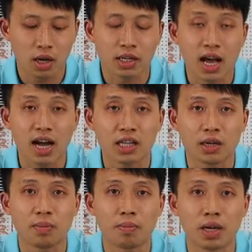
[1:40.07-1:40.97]
like
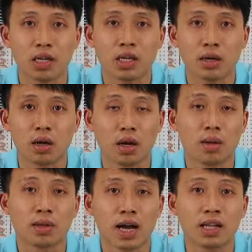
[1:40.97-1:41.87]

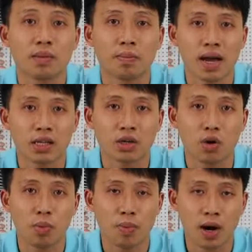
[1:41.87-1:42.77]
the
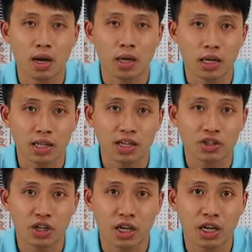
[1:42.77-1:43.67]
medical
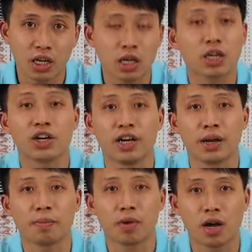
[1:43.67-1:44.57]
industry,
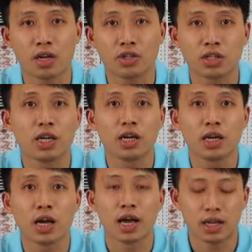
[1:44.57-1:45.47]
cleaning brush,
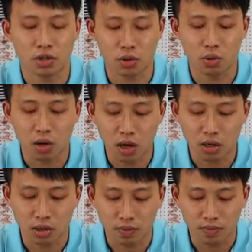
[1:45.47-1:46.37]
and so on.